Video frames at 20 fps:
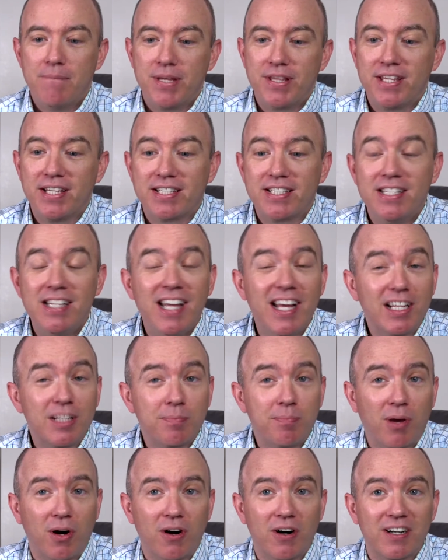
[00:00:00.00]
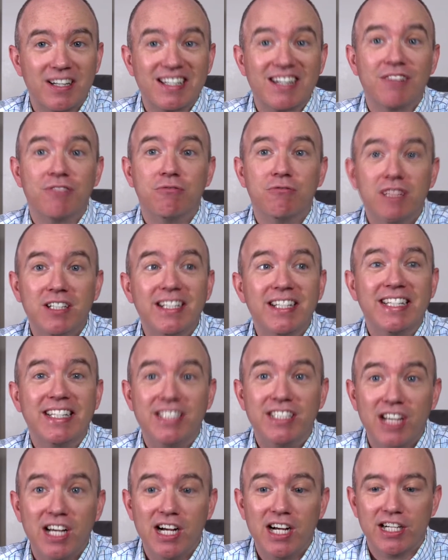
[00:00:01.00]
But this next part really
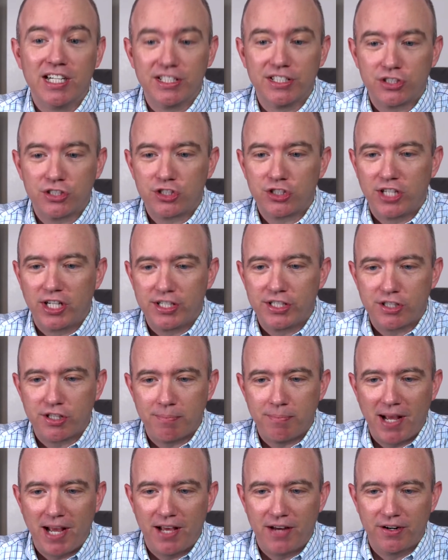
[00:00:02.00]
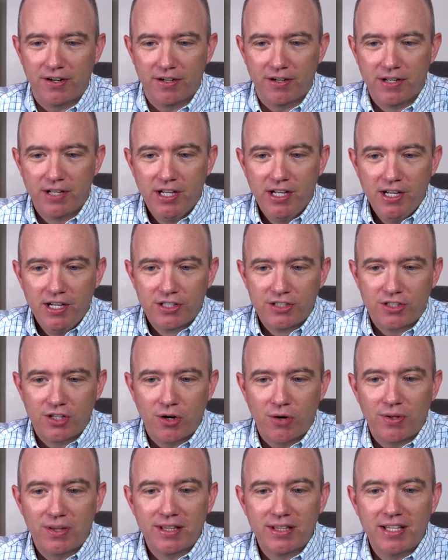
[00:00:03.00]
does change the pattern.
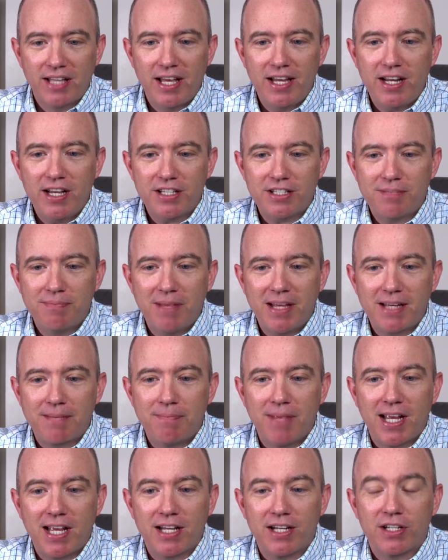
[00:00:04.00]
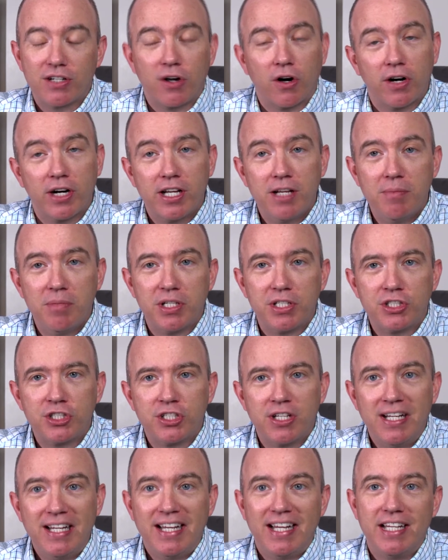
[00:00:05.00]
So let us make man in our
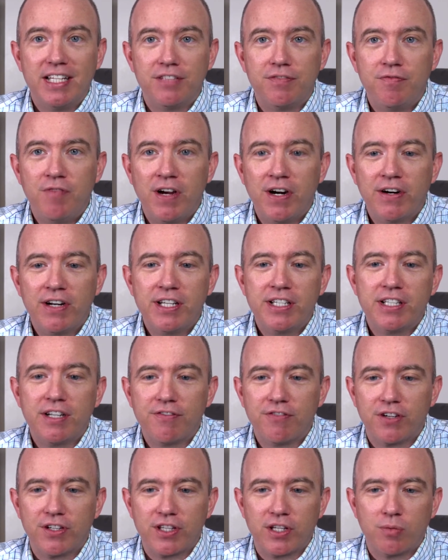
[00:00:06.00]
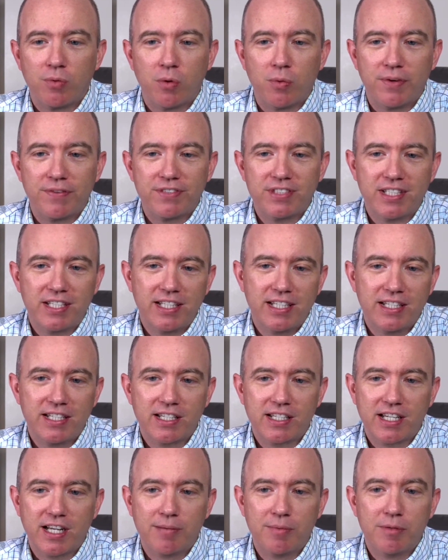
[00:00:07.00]
image is very different than what we've
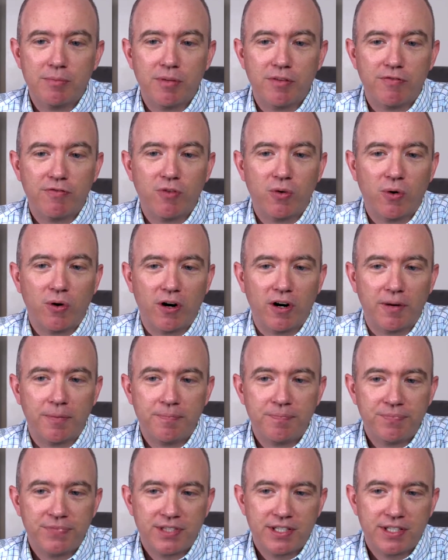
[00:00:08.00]
seen coming before.